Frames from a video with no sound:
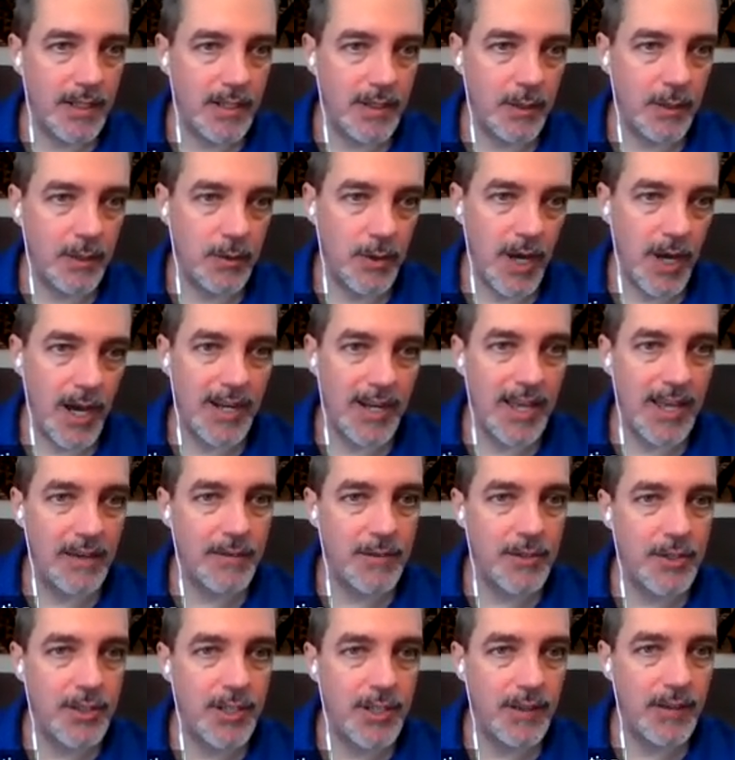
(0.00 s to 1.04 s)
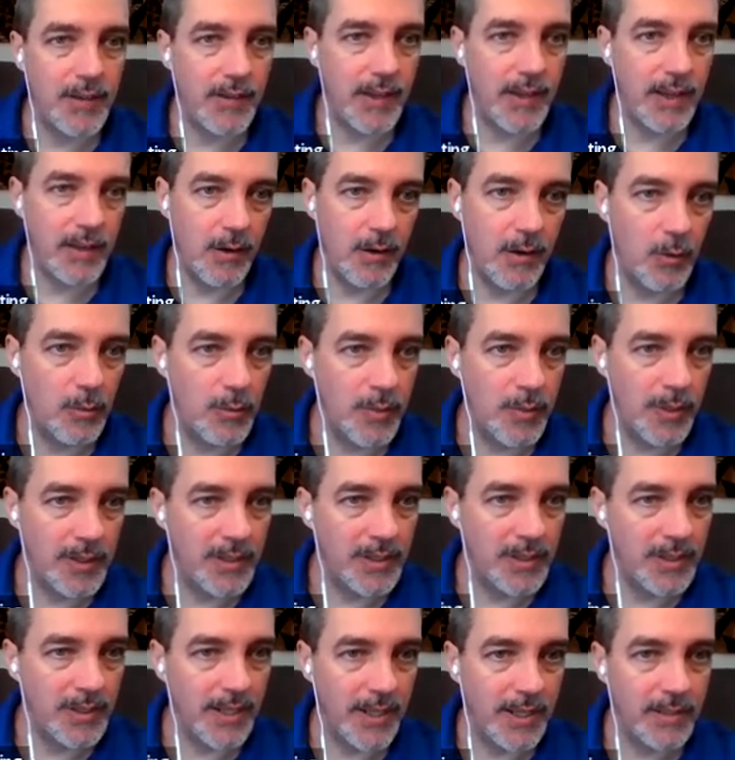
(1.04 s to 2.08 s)
I do not have a sheet set
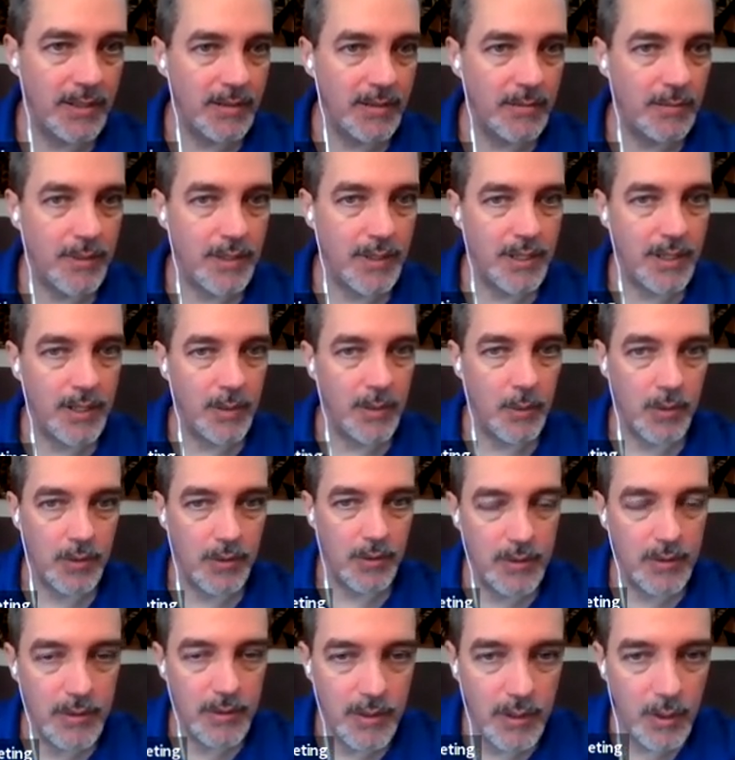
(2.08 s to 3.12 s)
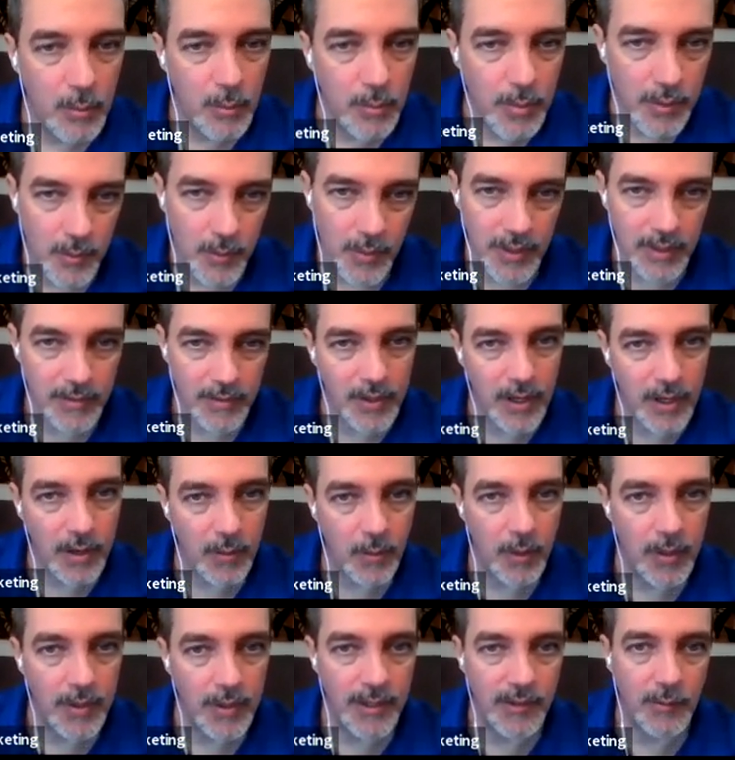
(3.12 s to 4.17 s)
open yet, but I will open one. I've
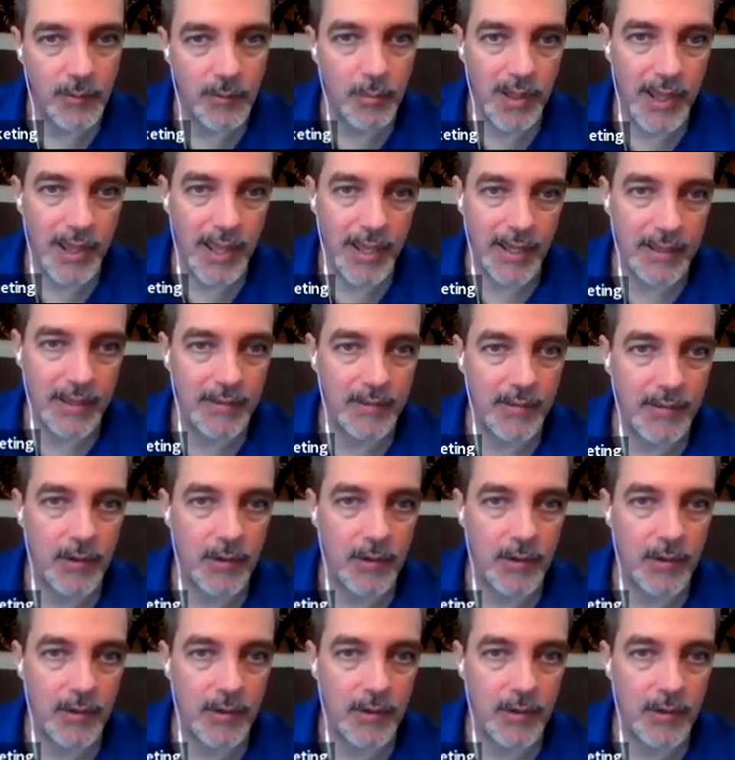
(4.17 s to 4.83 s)
got one that's blank.